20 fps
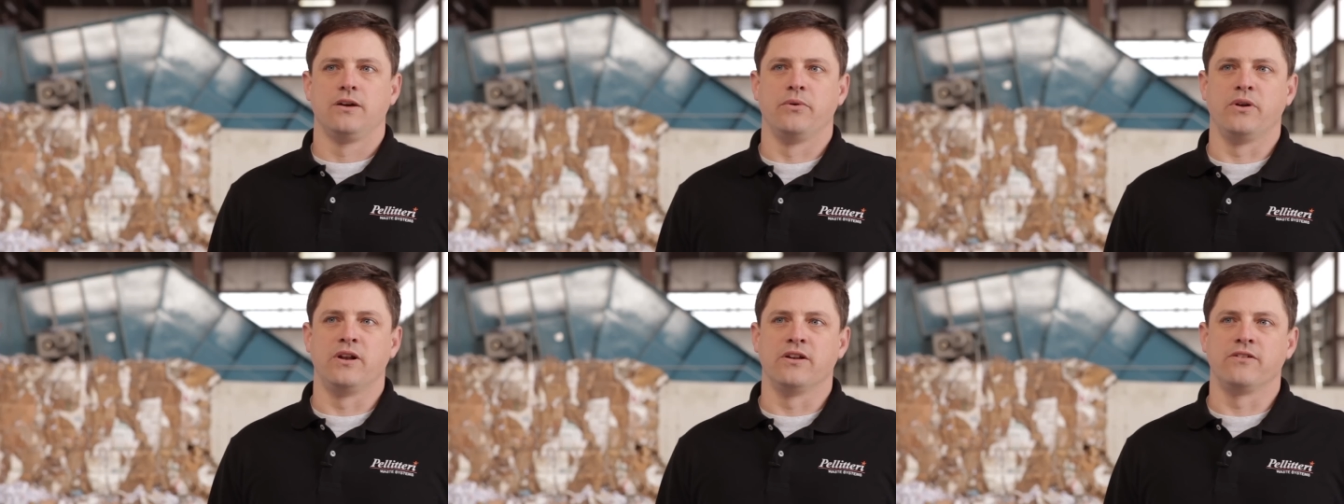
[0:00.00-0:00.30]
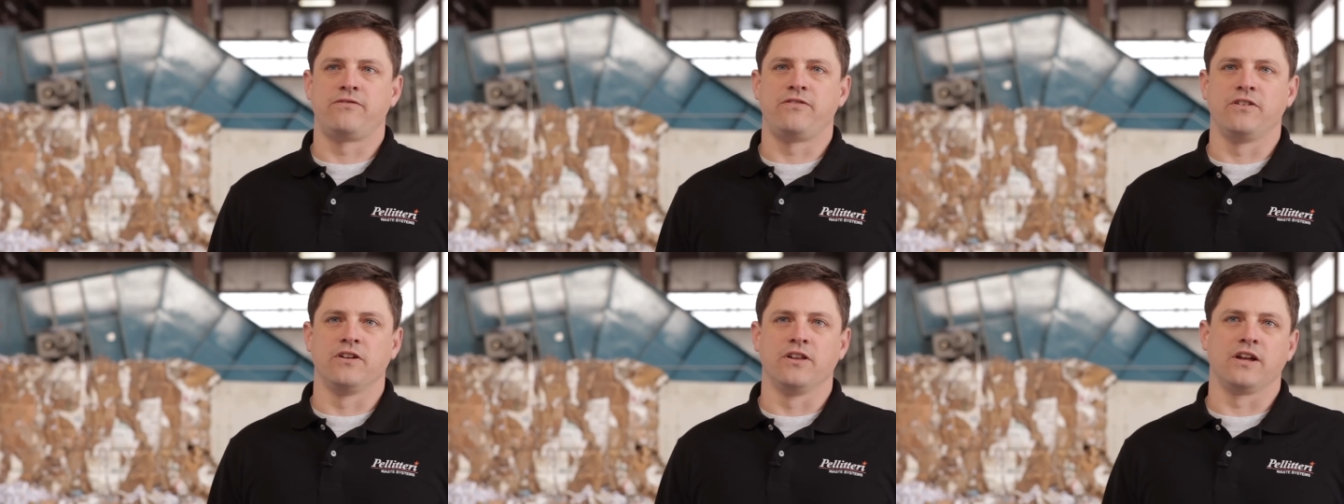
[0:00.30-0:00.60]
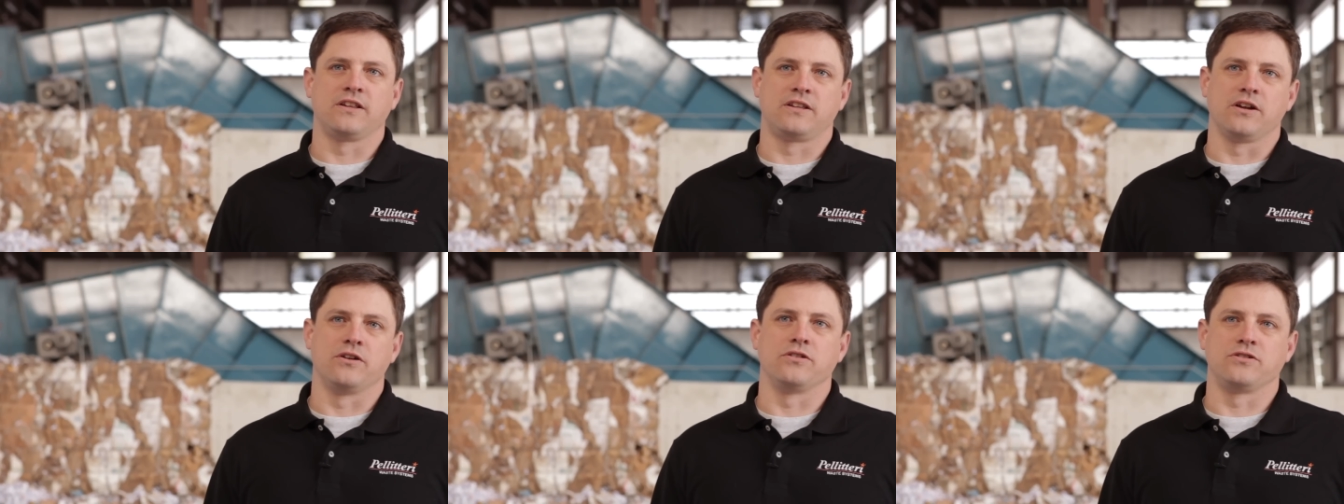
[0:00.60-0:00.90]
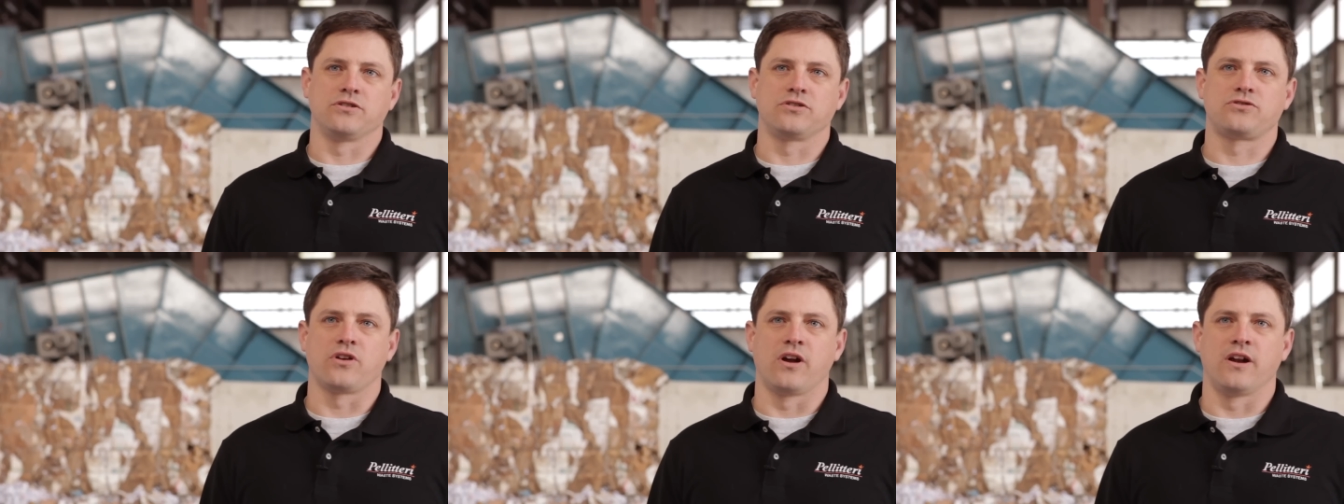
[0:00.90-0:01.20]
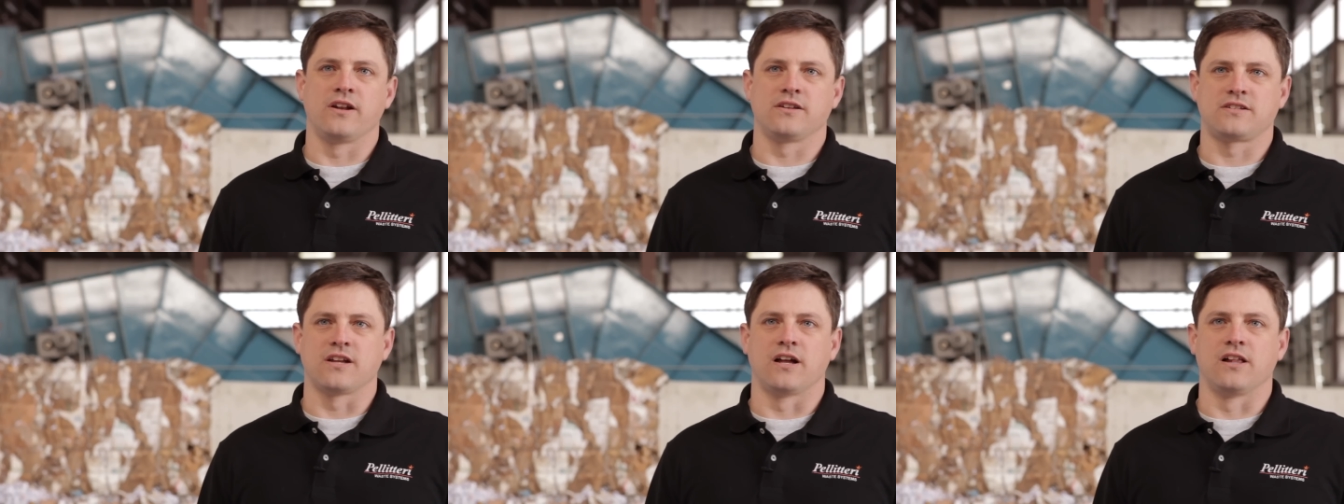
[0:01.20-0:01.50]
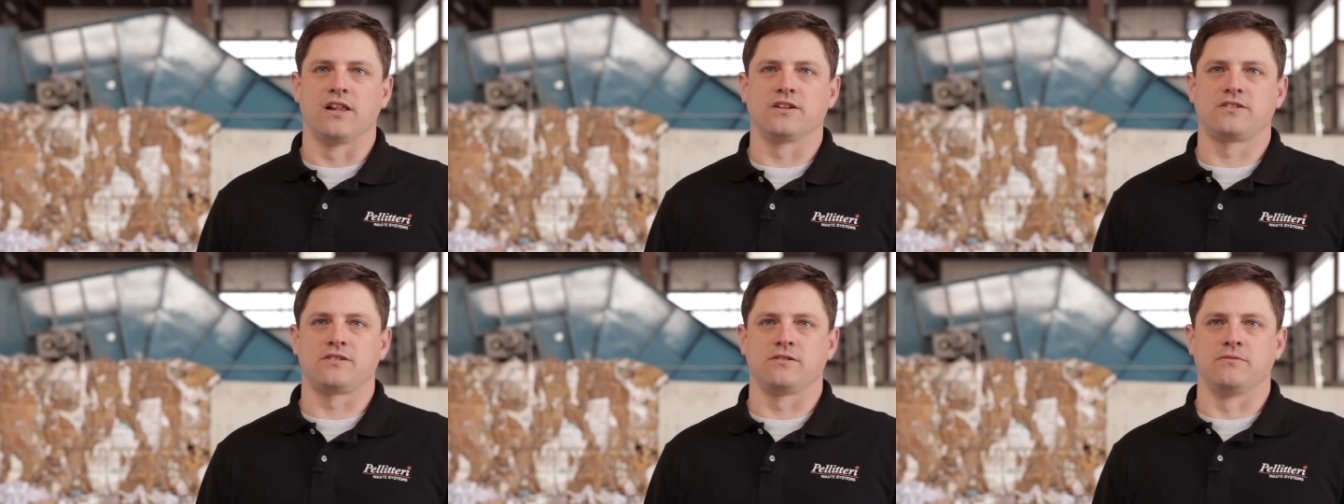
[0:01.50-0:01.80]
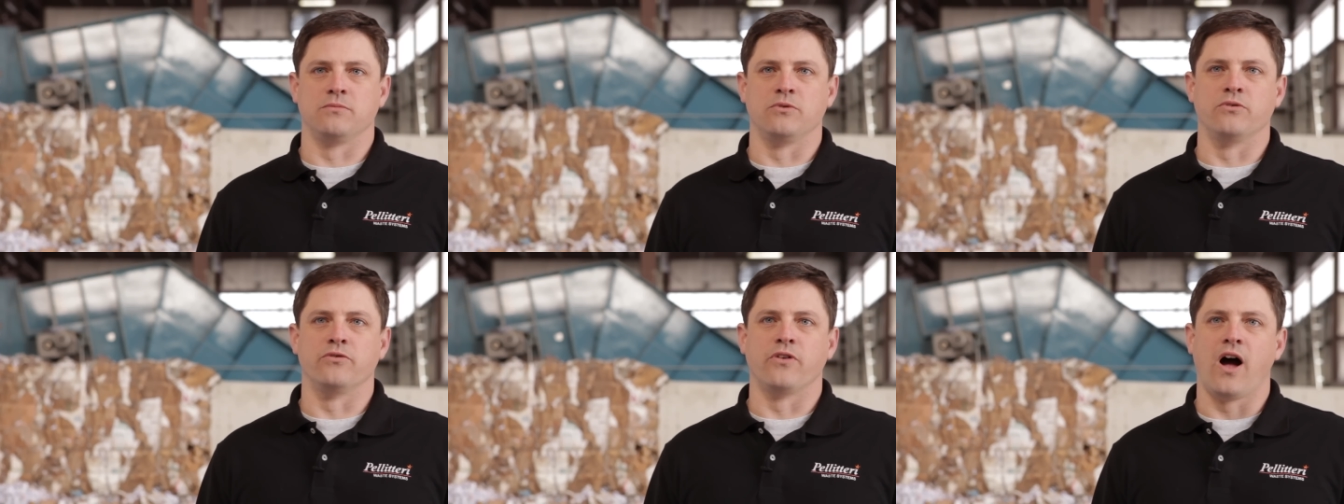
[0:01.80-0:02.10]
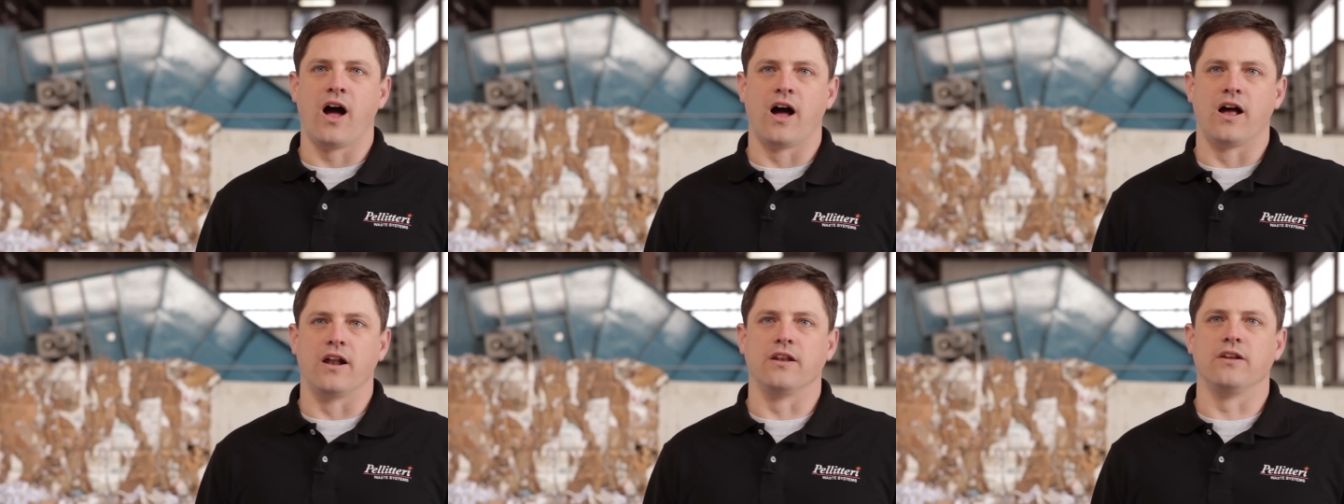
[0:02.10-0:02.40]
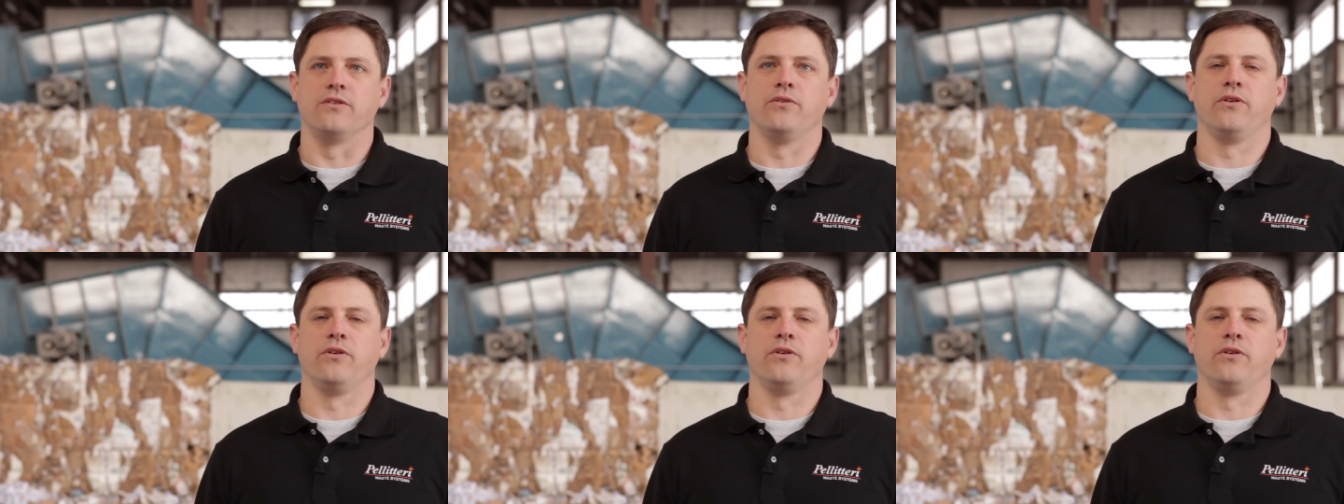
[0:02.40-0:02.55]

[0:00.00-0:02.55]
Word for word: We didn't feel like they were just trying to sell us and move on.